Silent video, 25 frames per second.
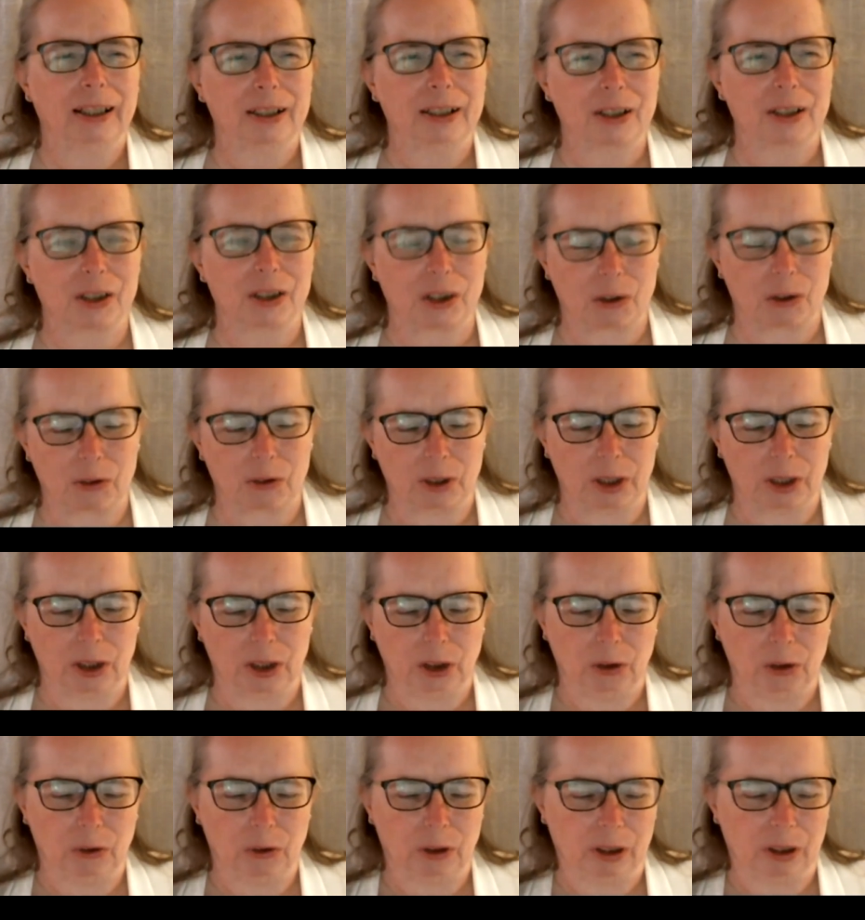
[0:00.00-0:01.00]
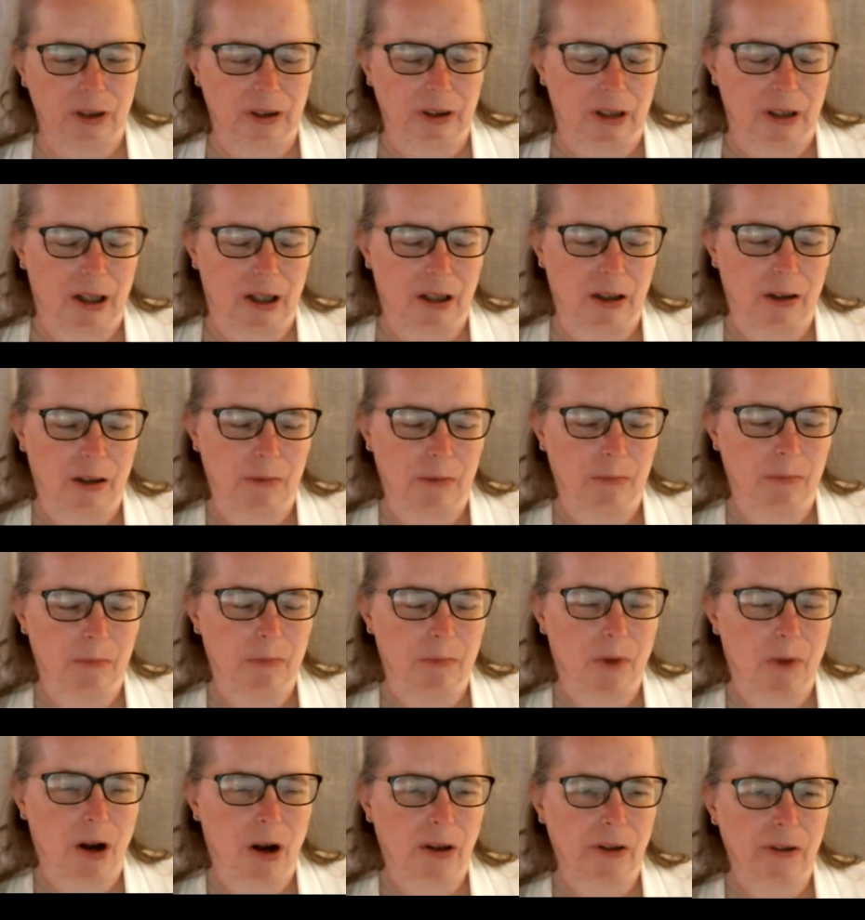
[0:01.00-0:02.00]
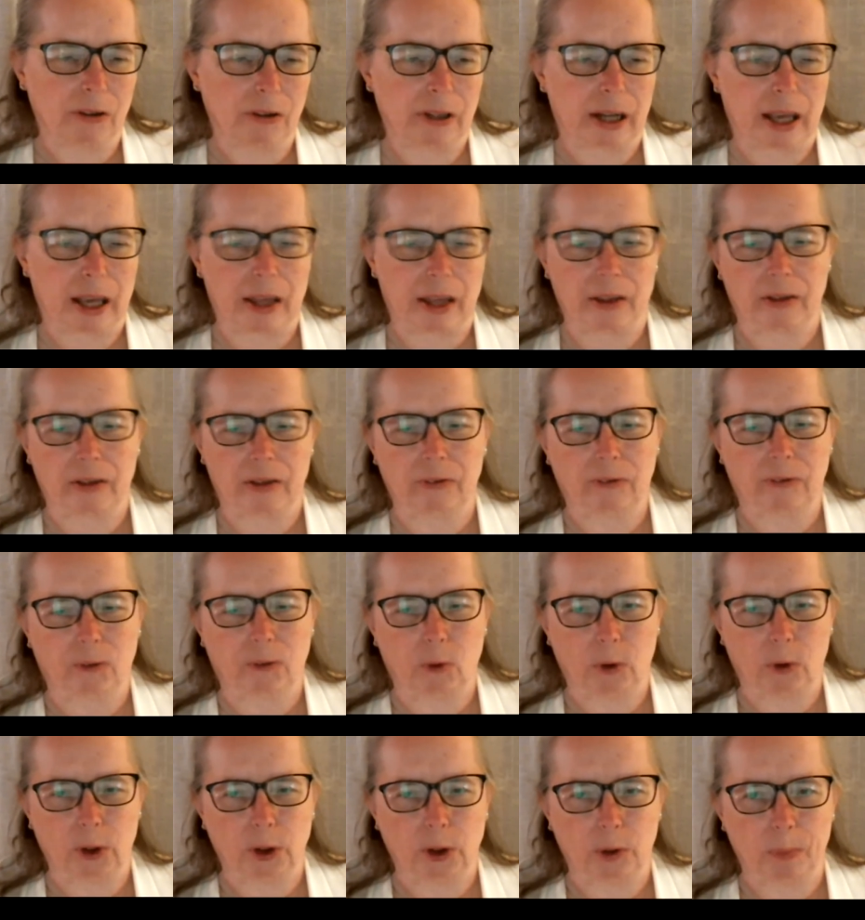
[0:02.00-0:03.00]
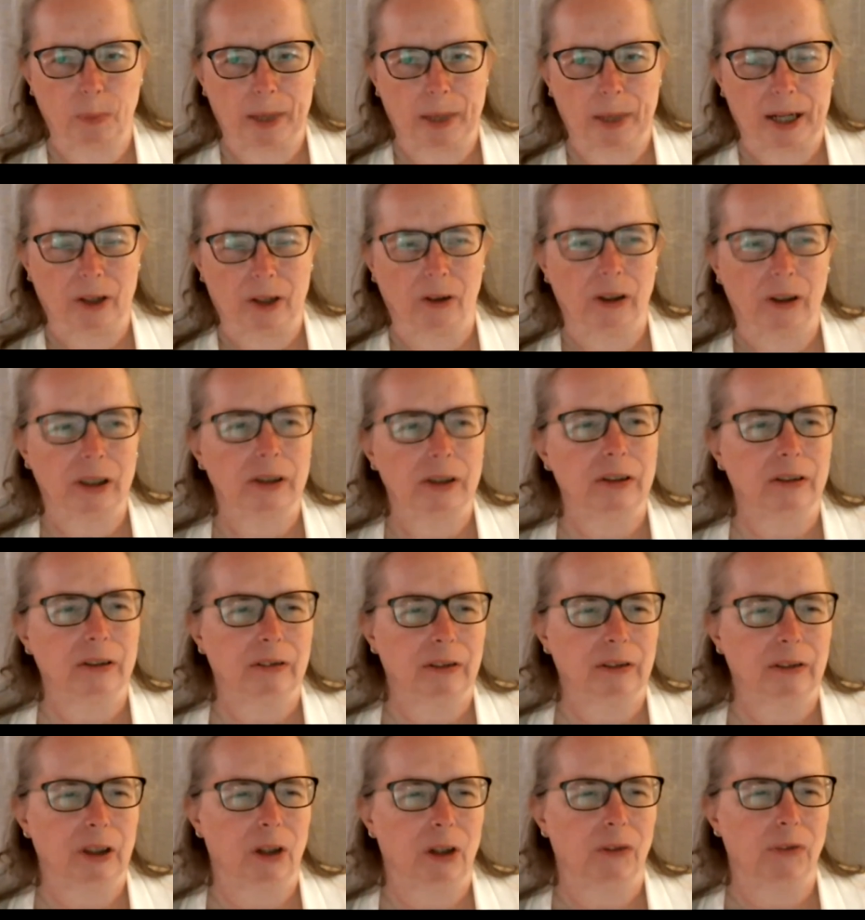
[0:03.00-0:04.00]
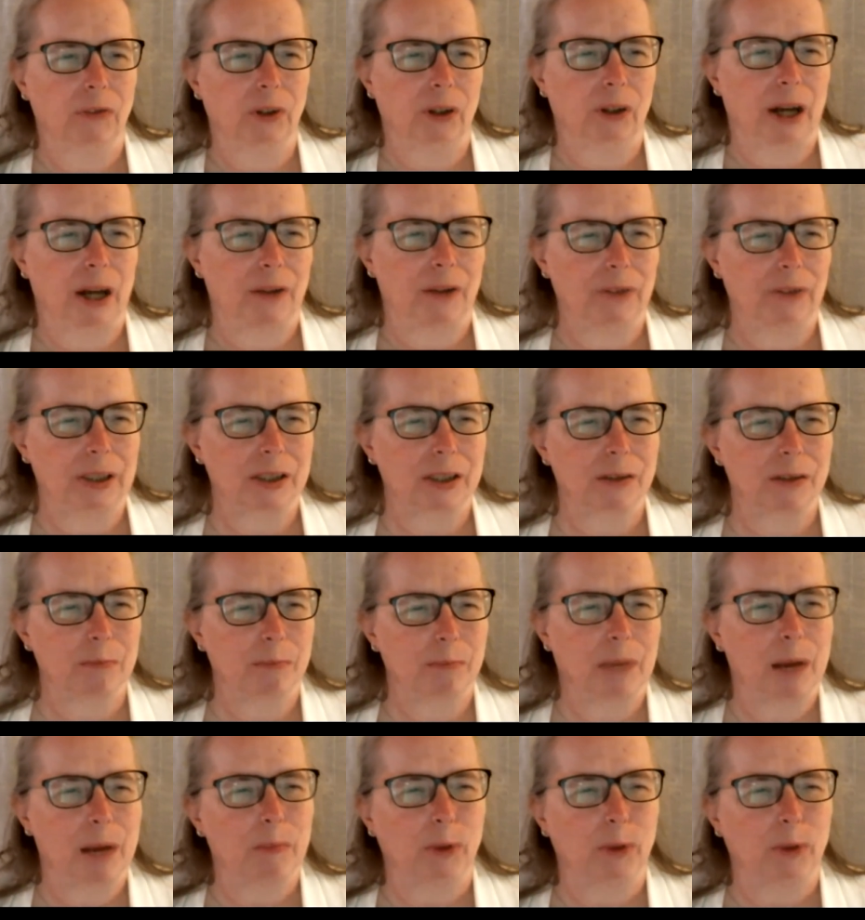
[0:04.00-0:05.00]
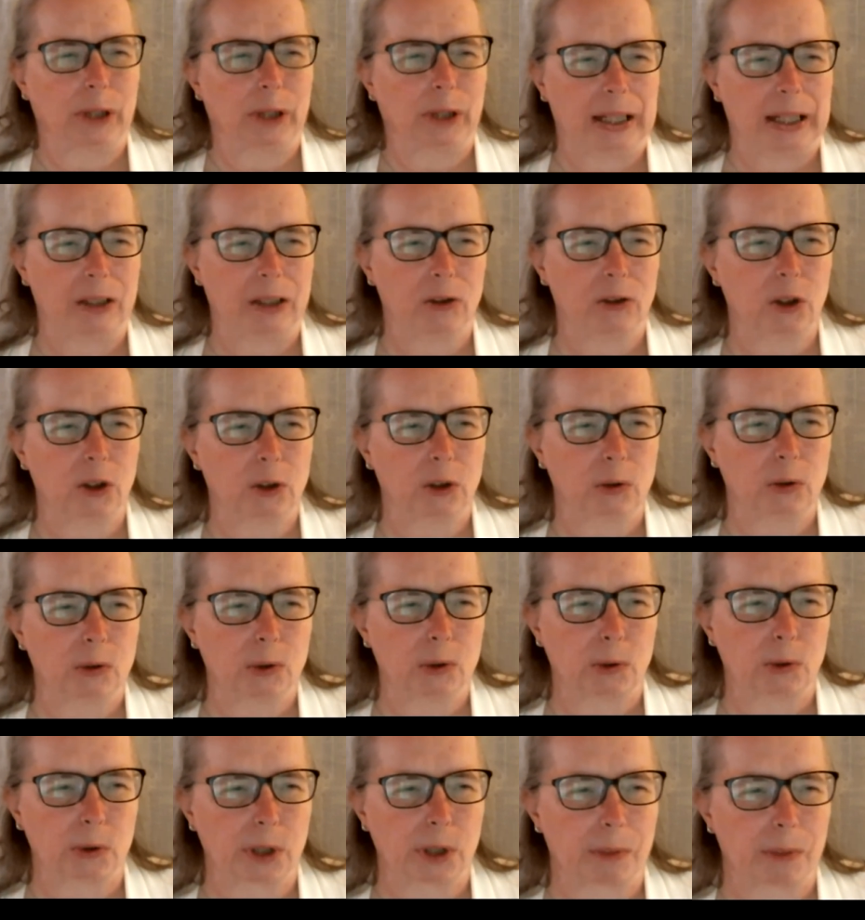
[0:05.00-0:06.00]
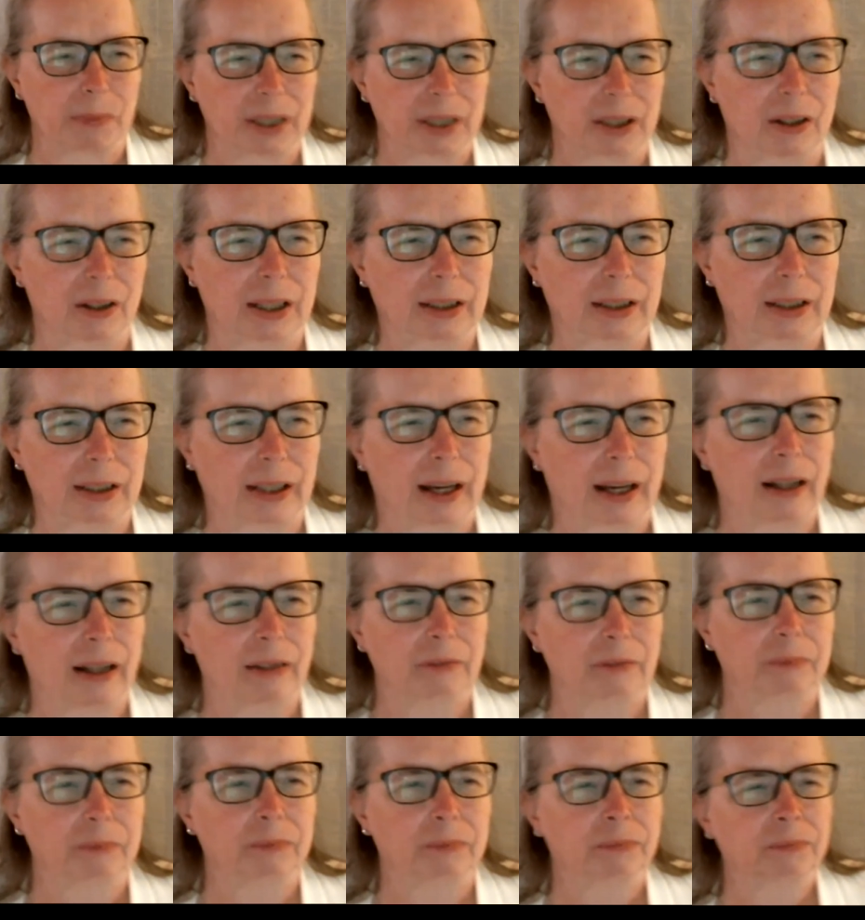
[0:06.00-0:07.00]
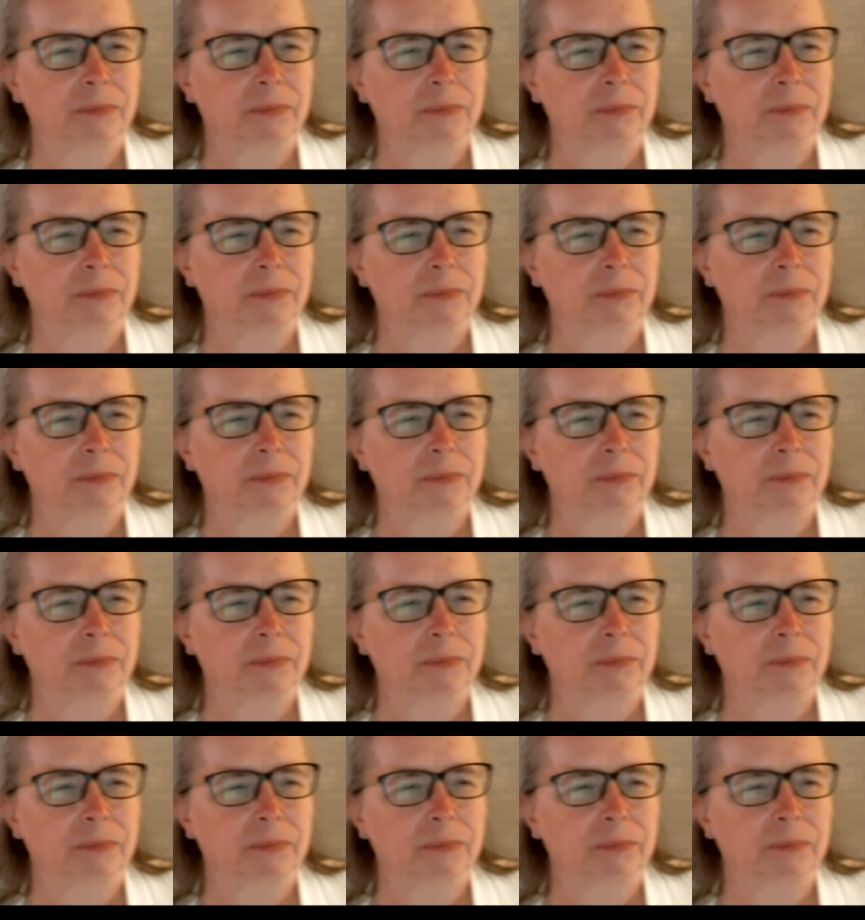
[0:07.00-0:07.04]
so that you can monitor that for your parent, you know, if they're having some memory issues or something like that.